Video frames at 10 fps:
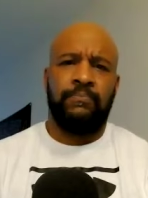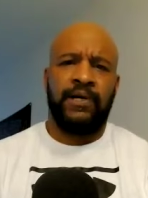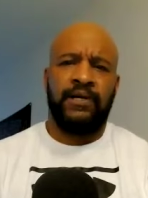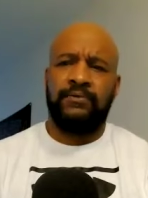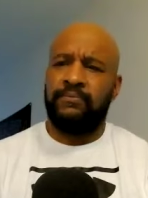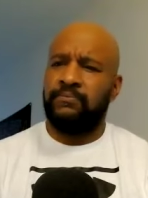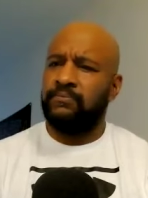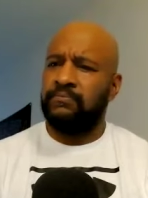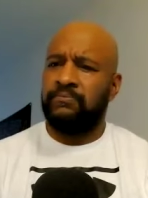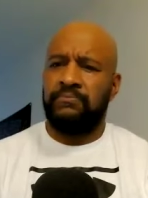But
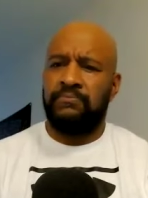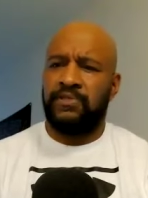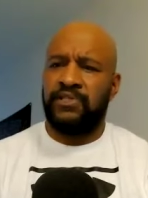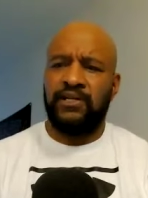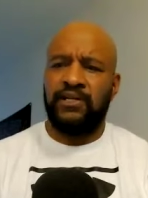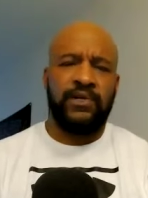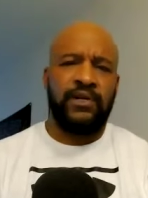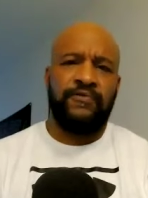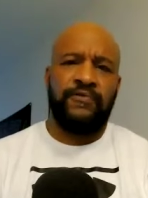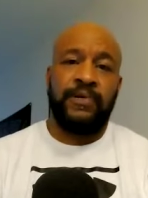she didn't do
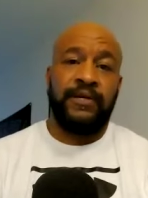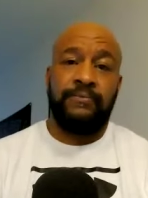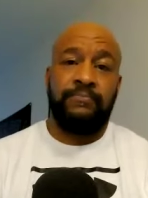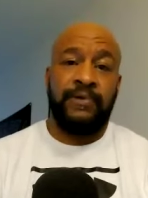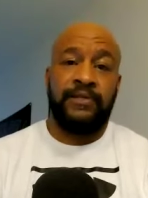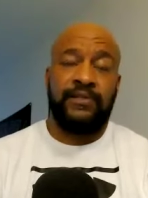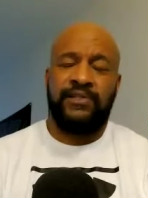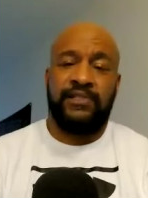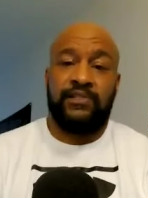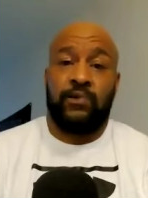nothing for me. Basically,
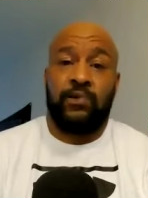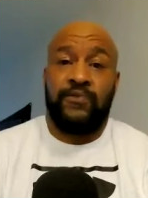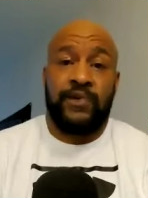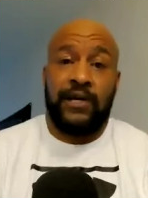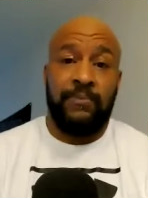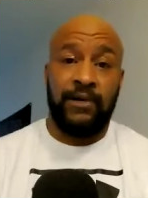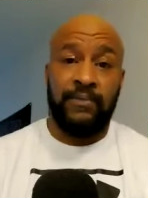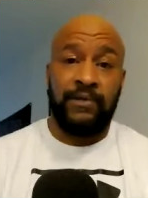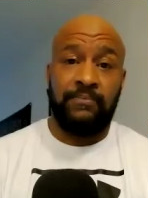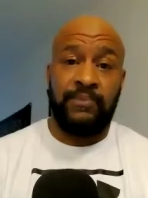she just totally forgot about
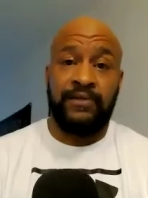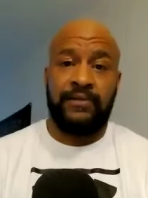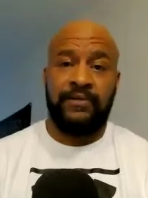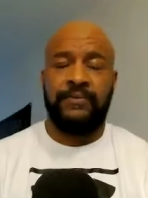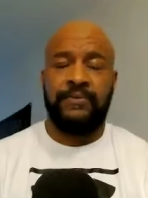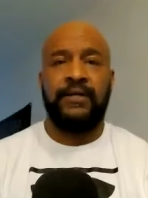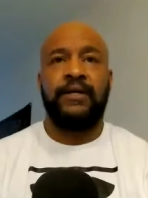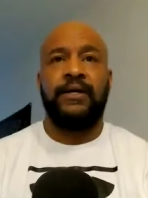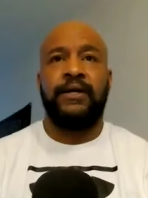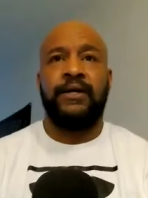me, basically.
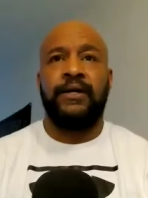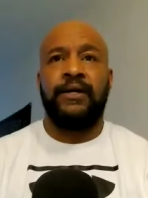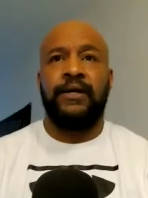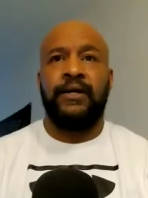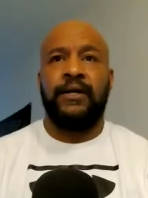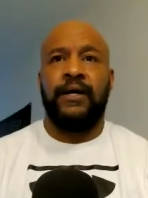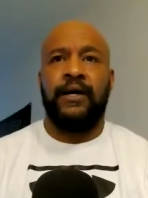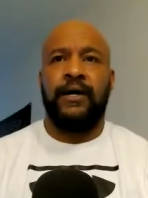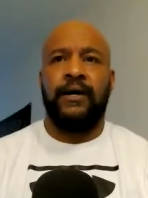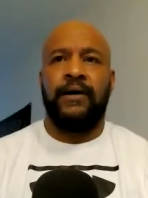
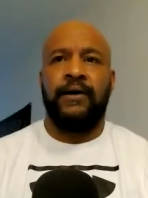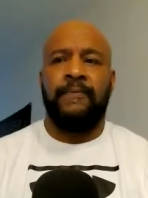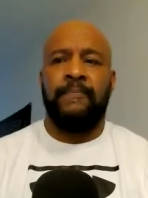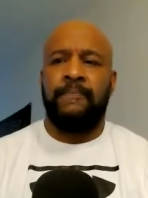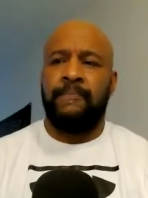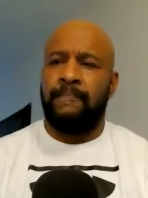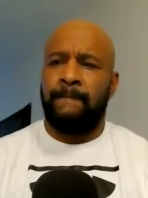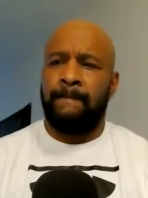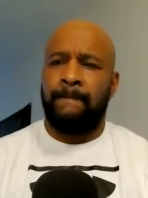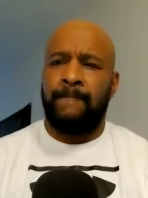Um,
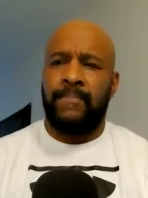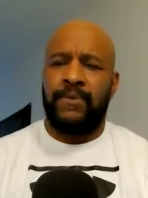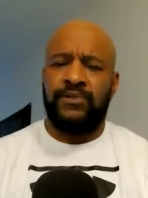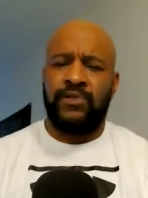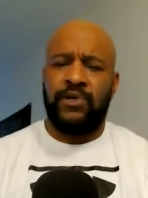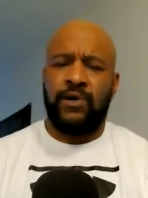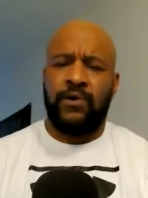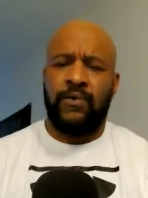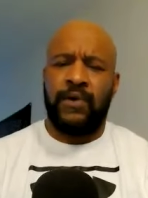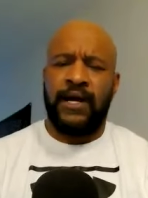
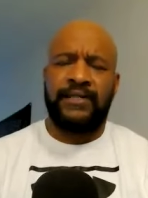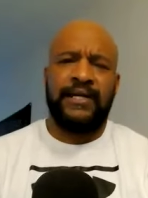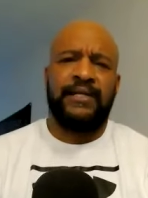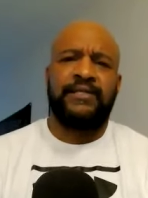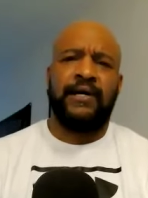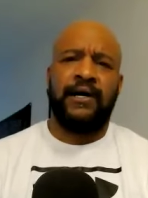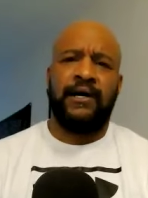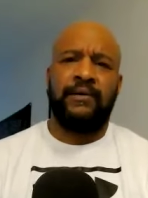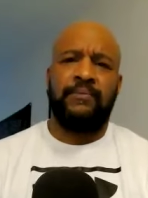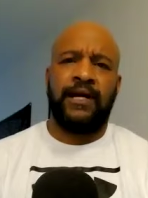so at that
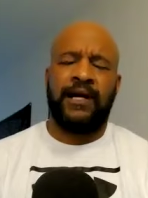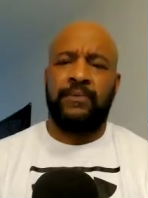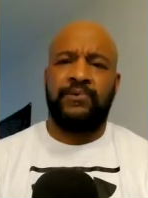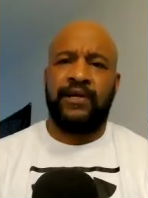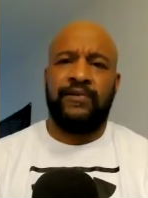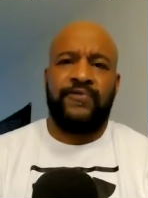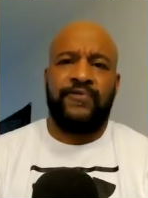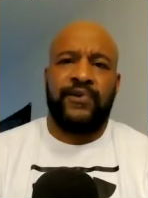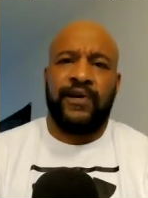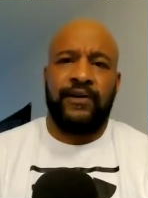time, like I'm trying to
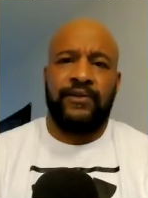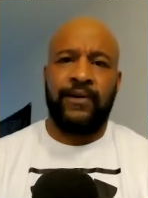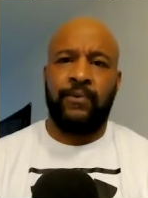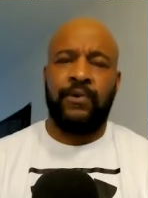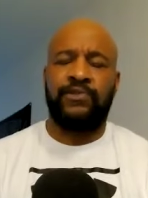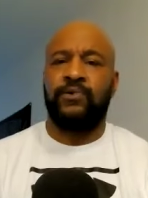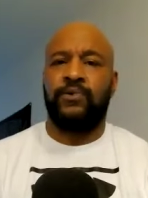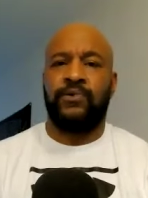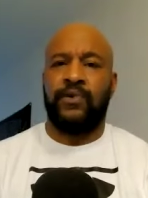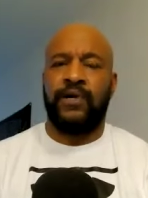figure out like what's
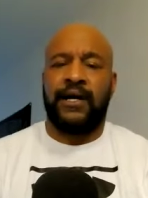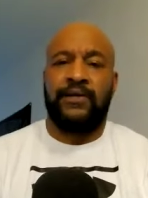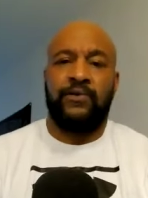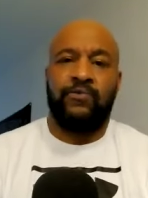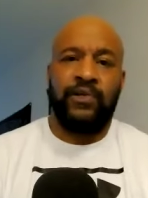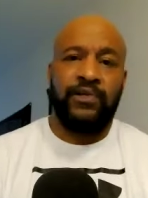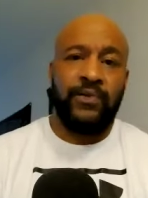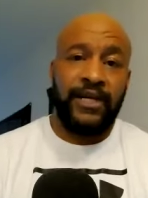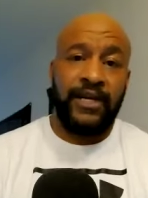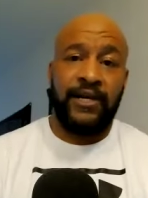going on. I got no really no
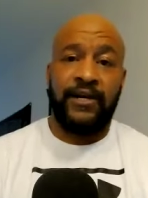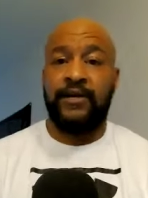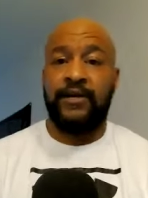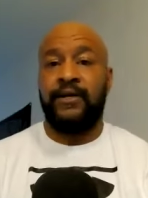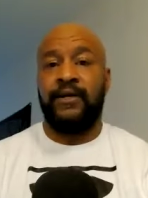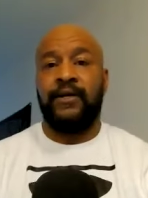gear.